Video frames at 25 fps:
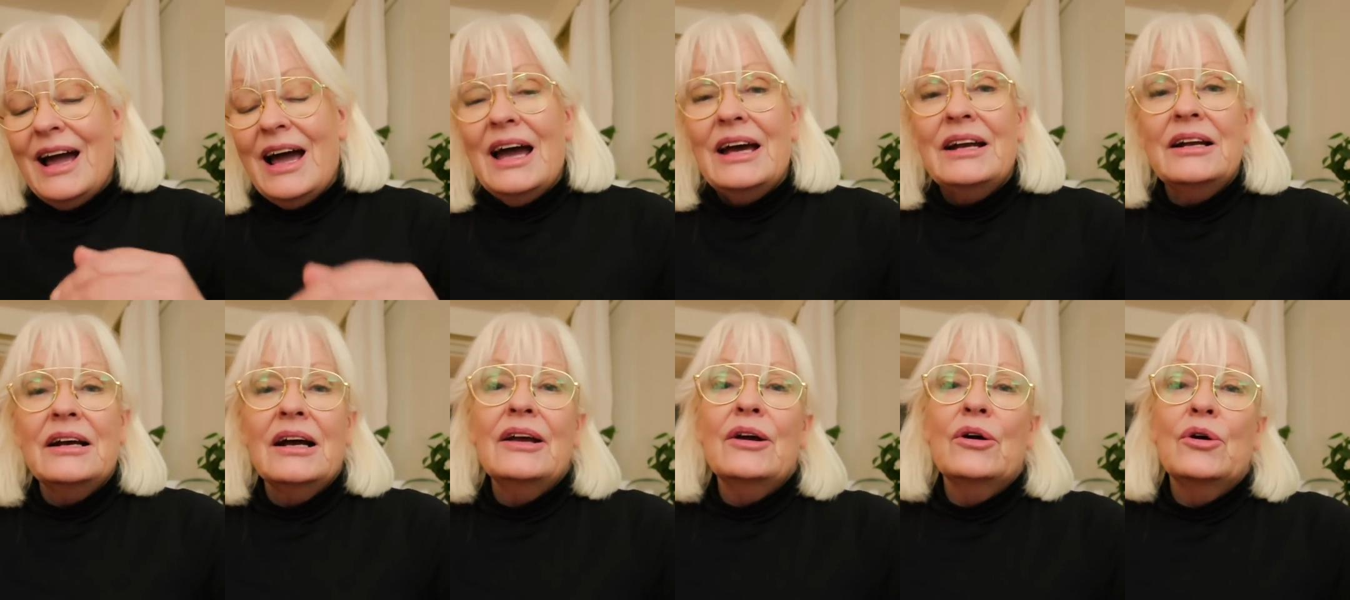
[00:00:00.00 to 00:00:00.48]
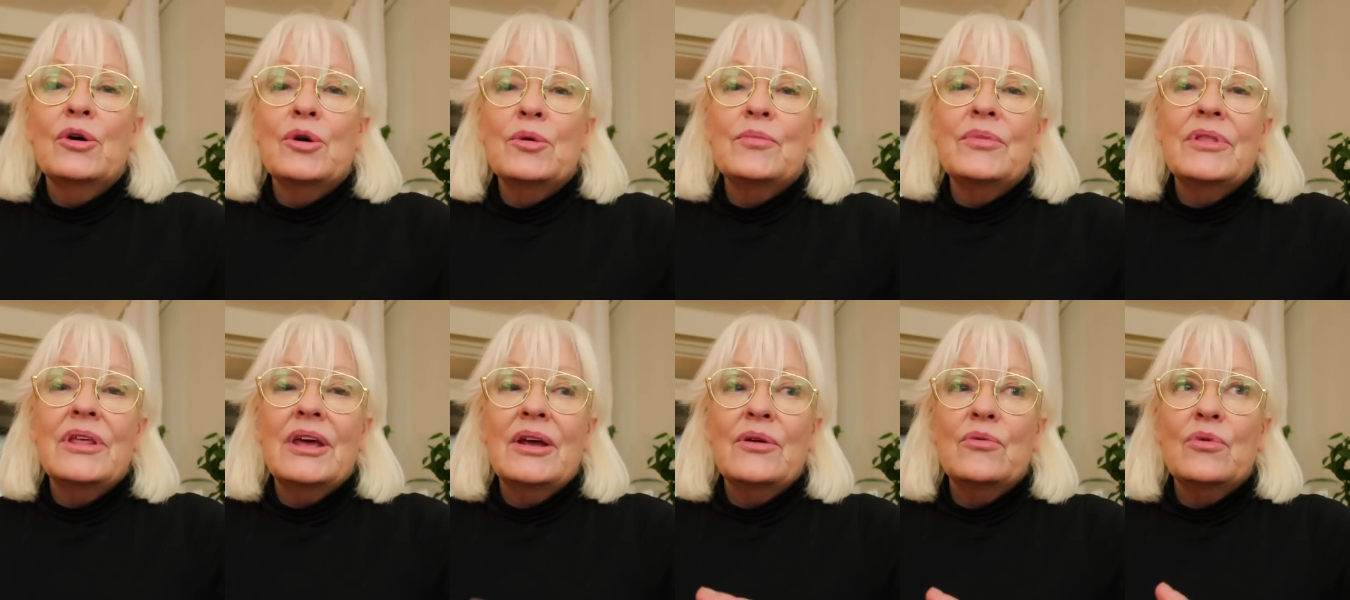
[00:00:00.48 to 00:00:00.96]
And I
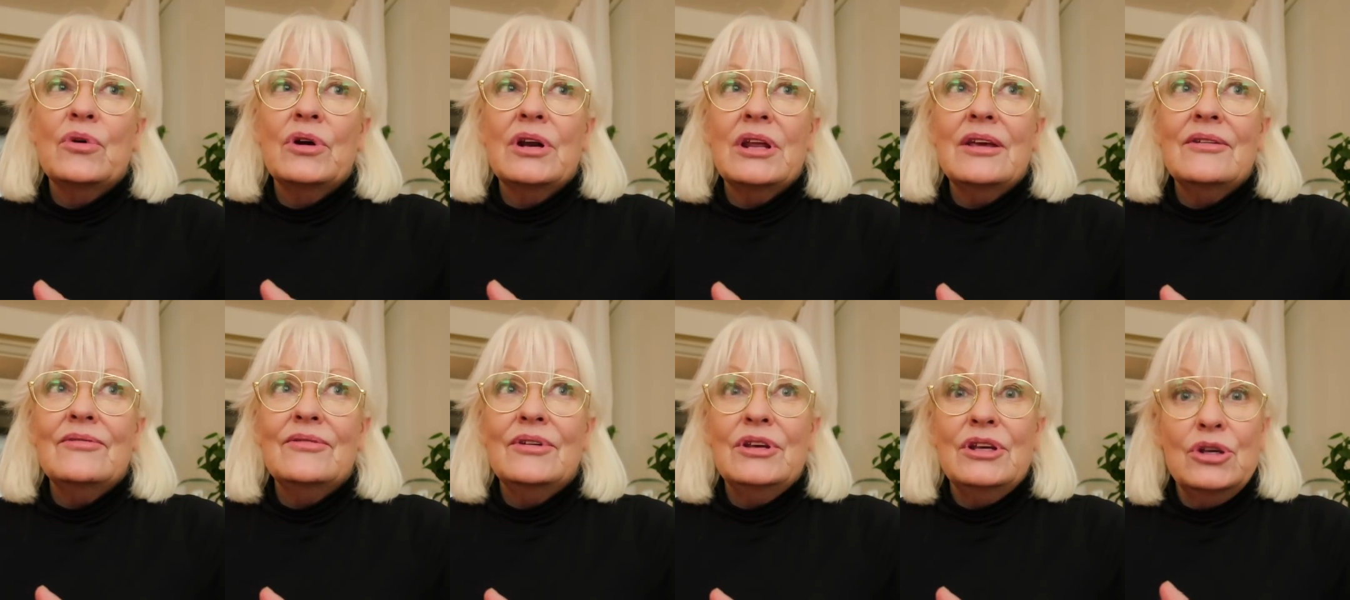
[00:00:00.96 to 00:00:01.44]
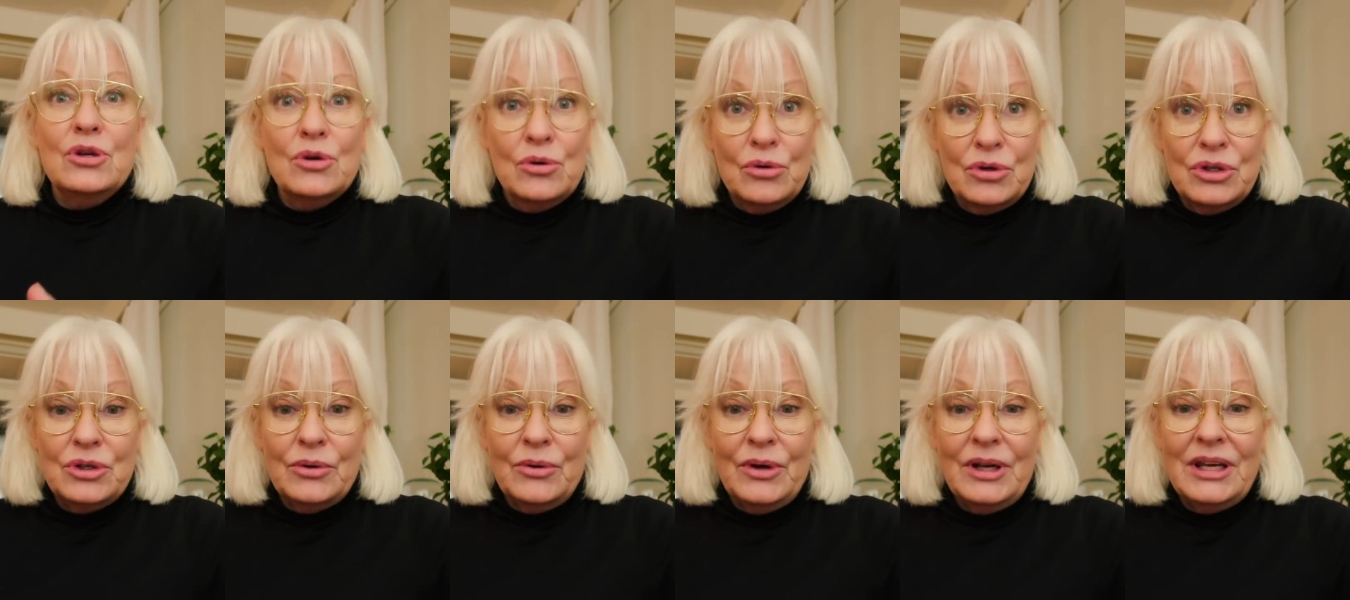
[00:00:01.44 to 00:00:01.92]
hope that whatever
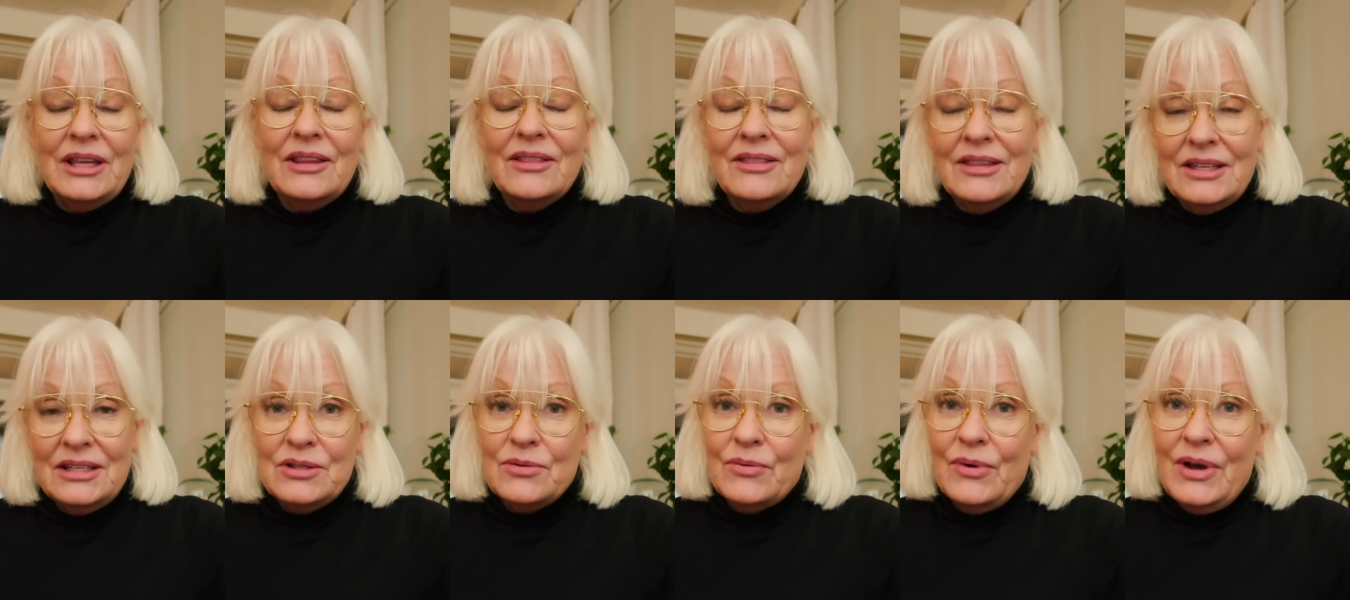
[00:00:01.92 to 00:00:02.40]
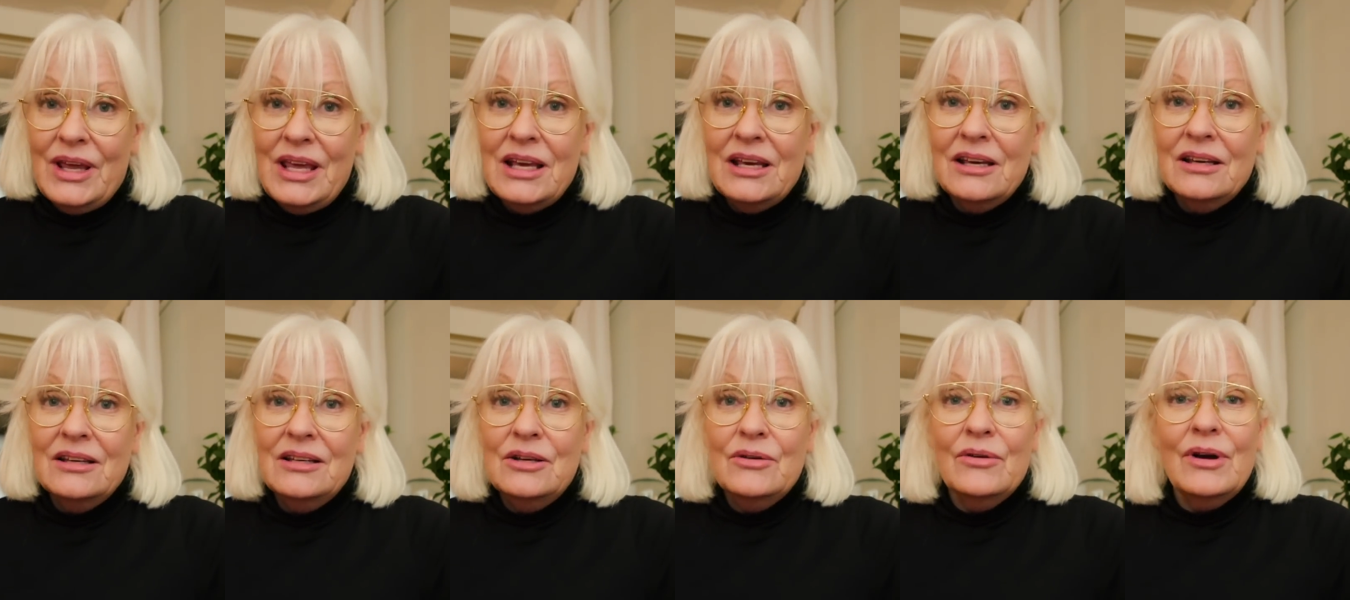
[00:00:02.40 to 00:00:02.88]
you're doing this
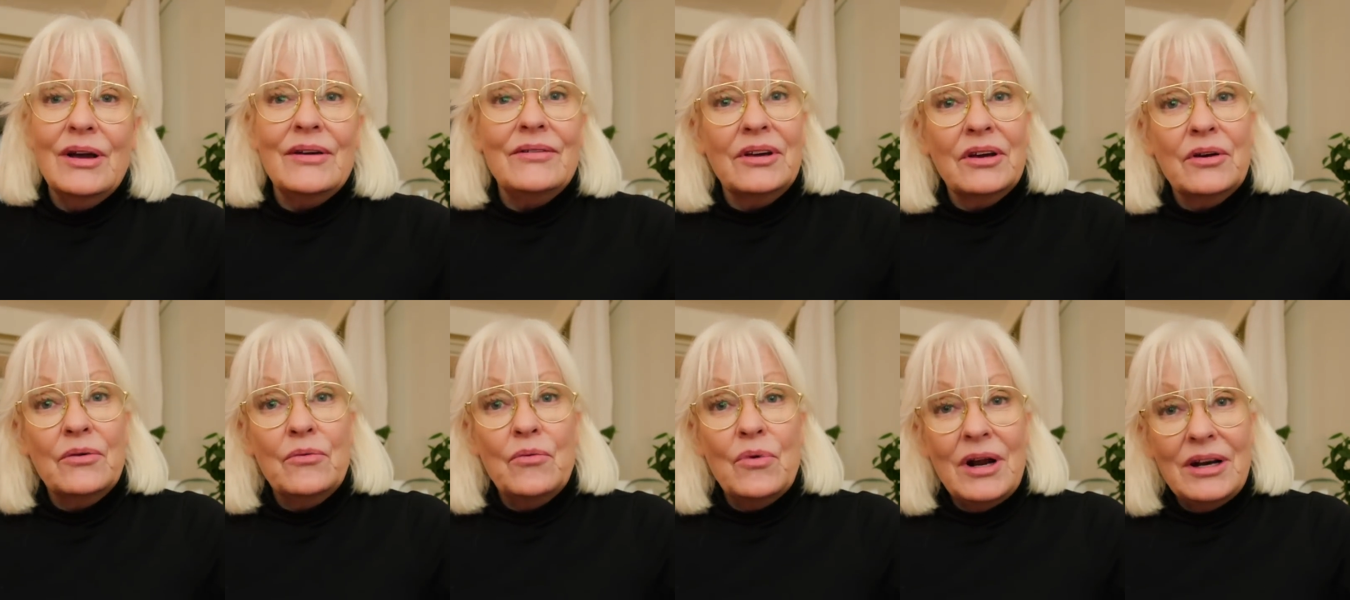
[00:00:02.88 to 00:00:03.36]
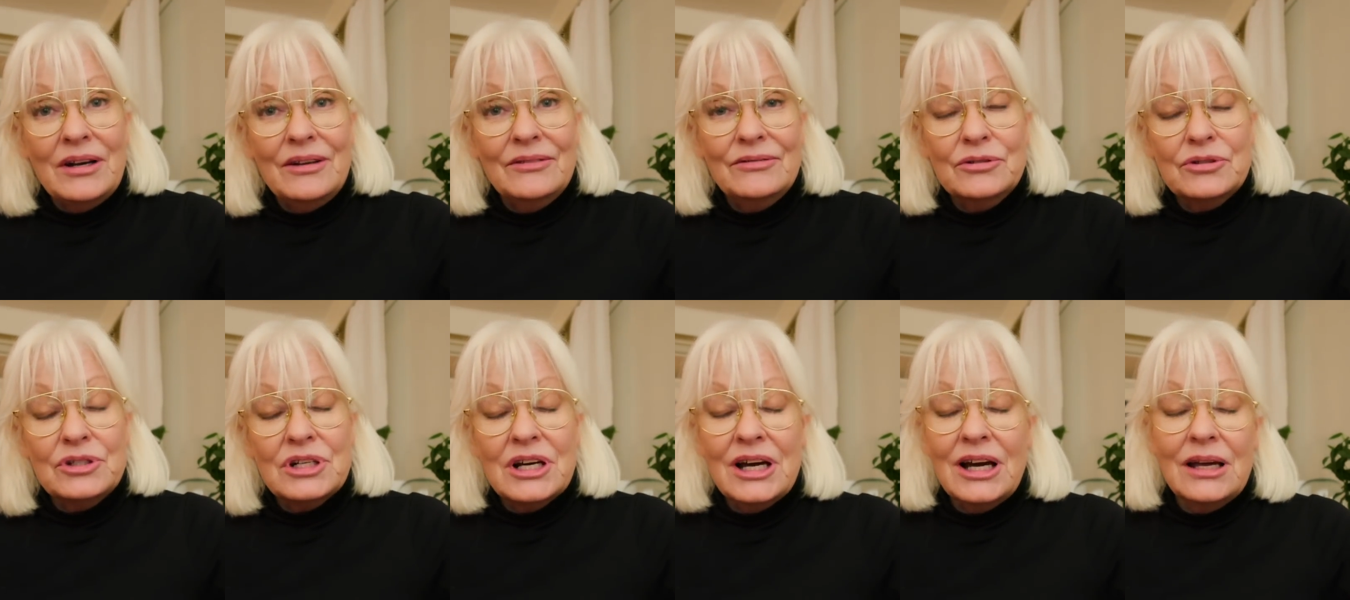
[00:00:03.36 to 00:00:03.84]
week, you're having a
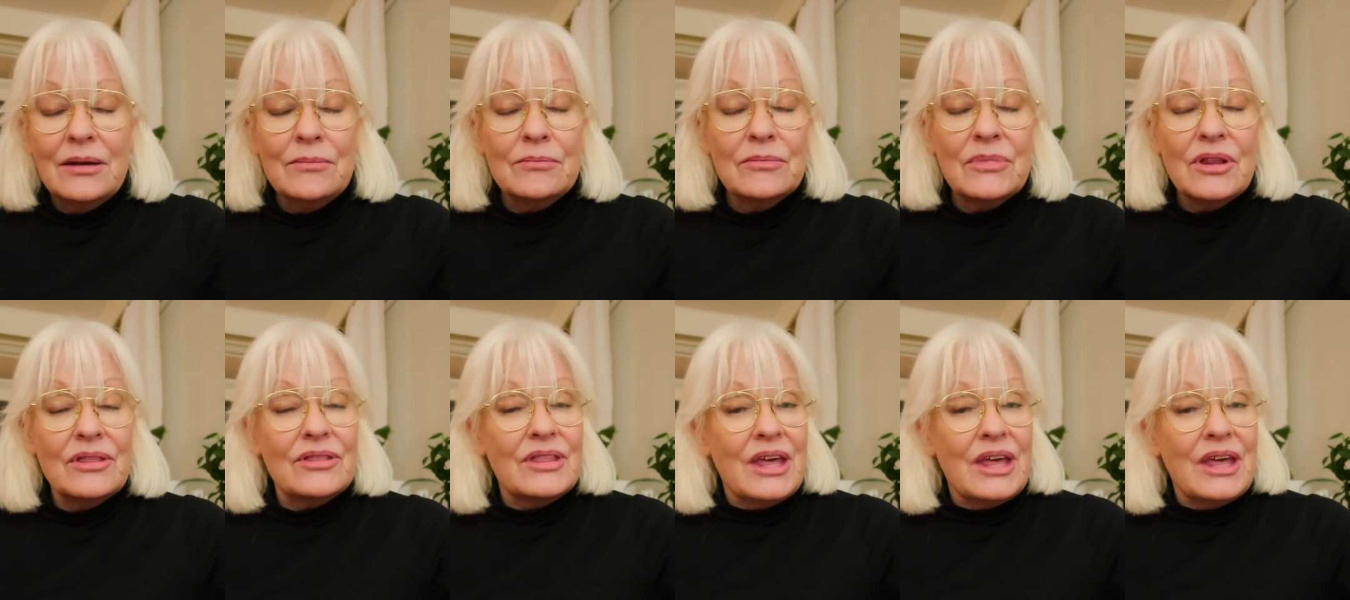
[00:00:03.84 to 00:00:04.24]
wonderful time.